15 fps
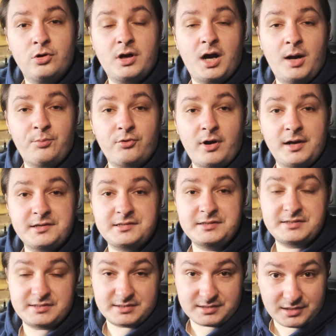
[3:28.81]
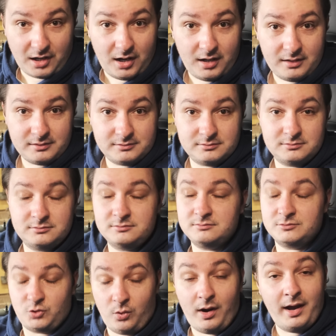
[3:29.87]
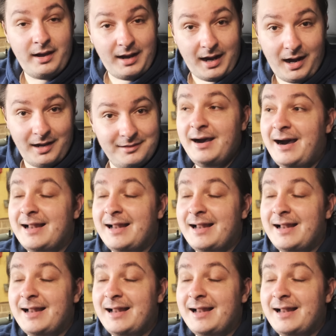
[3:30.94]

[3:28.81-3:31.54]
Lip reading: car prices start quite high,